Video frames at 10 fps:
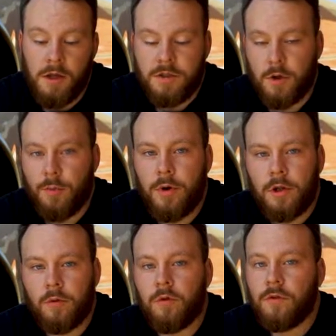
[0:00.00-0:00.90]
So
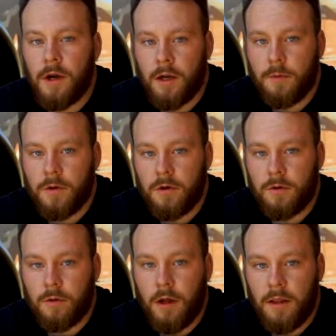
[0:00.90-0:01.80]
putting a roof rack up
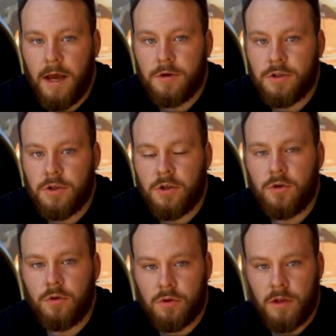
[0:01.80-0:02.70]
there allows you to
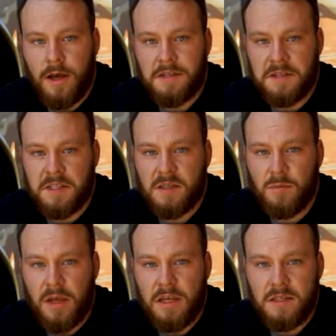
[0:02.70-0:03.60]
utilize a
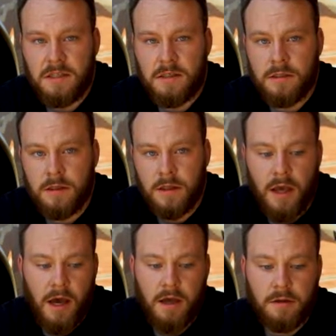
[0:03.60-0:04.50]
space
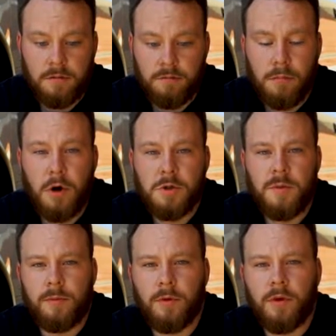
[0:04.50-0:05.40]
that most
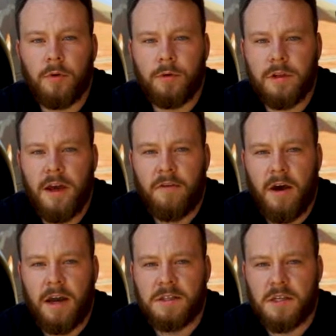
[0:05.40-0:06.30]
people don't really have
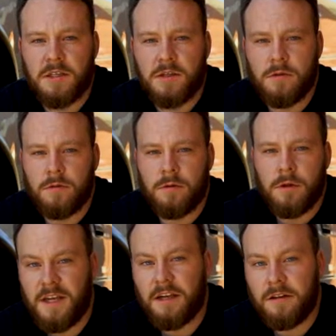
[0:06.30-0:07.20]
access to.
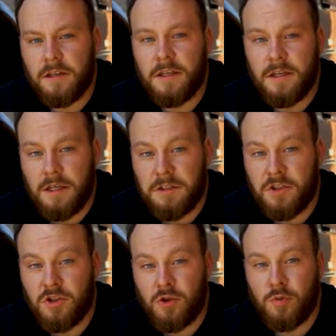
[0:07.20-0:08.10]
Secondly, it's
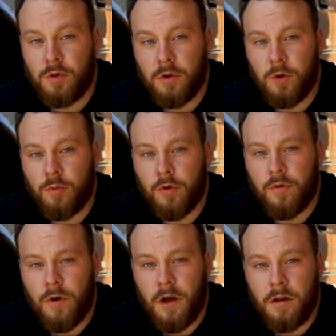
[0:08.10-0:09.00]
super low
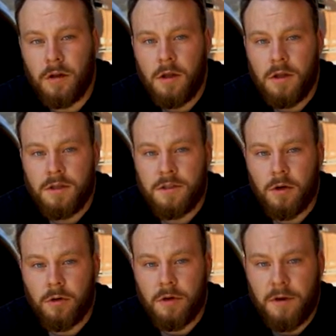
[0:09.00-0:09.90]
profile.
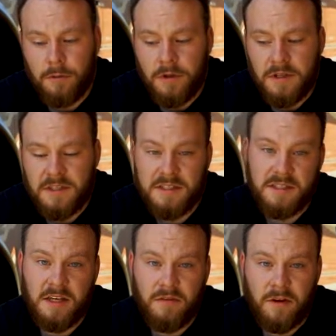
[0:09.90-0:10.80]
So it really doesn't
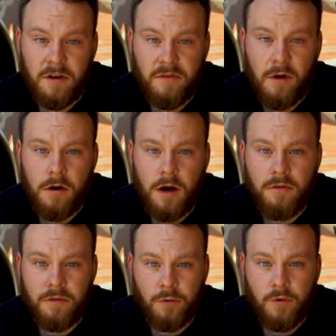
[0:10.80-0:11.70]
stick very far
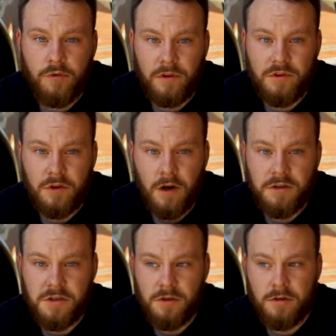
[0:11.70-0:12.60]
off the roof of the truck.
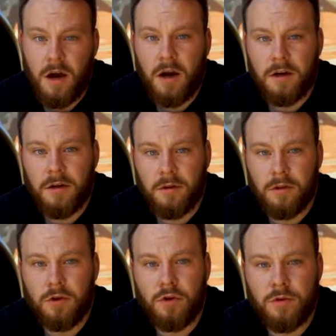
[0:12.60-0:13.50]
So you're not going
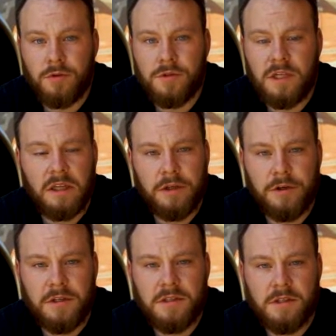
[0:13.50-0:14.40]
to lose
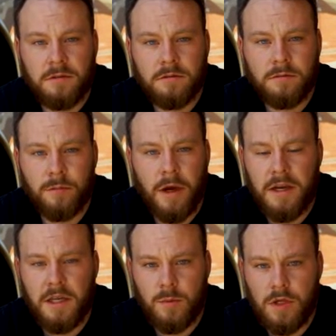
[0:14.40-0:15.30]
clearance by
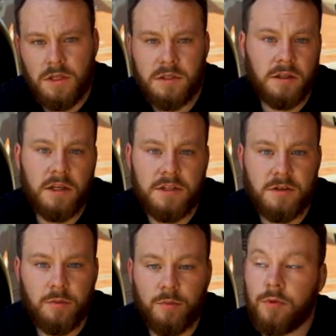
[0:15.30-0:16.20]
any means unless
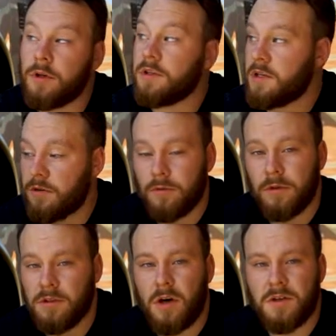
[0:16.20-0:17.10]
you put a ton of
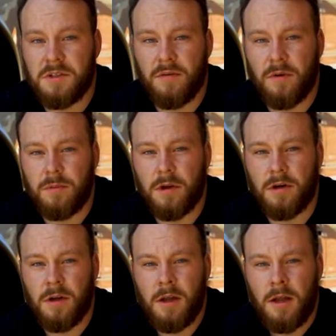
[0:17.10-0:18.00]
really tall stuff up there.
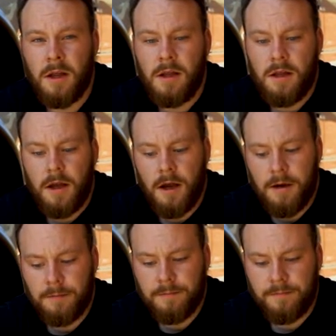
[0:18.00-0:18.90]

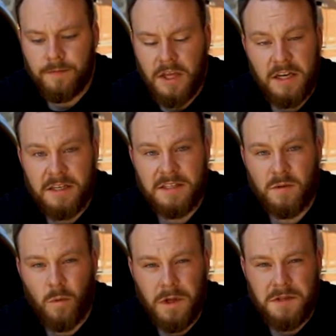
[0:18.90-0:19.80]
And it
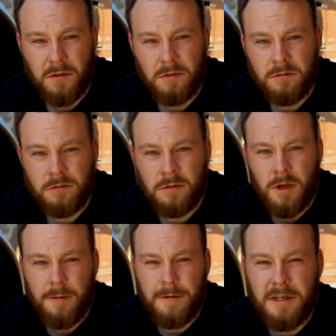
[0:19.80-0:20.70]
doesn't whistle.
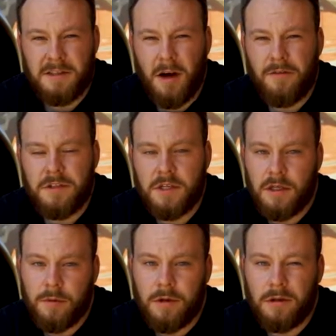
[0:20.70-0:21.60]
I it's obviously going
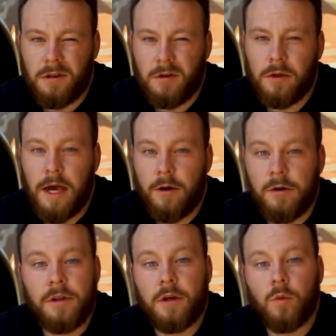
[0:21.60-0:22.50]
to be a little louder
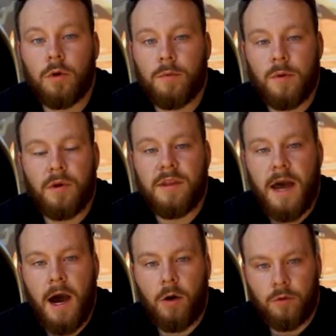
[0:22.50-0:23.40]
than it would be
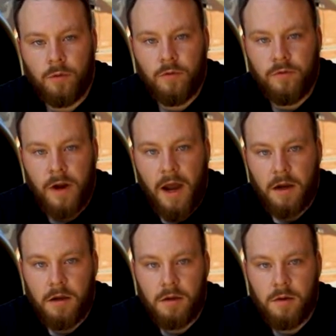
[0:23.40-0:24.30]
without a roof rack.
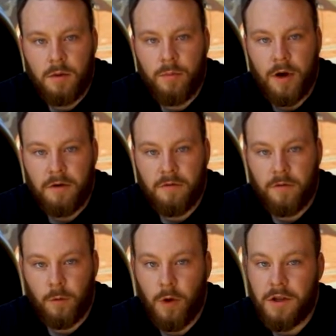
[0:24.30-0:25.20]
But for
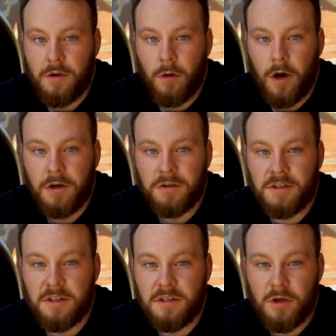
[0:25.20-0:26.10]
what you are
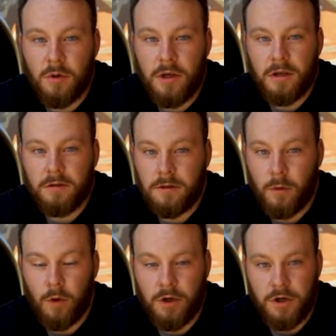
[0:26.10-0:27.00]
doing,
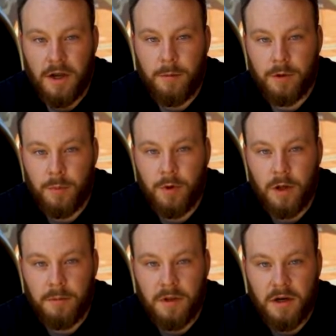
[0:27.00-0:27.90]
what you're able to put
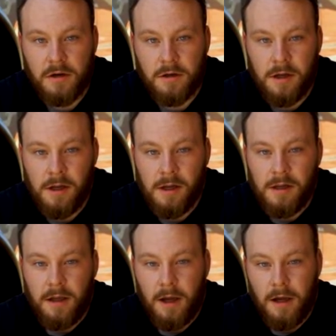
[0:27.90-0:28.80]
up there,
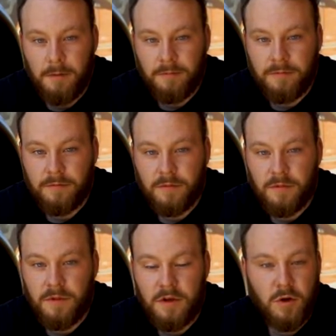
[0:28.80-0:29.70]

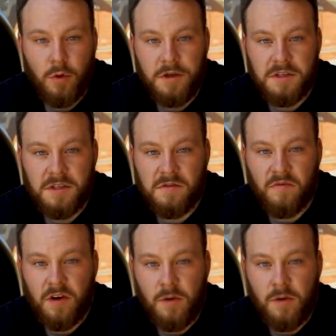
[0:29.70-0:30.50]
the noise is very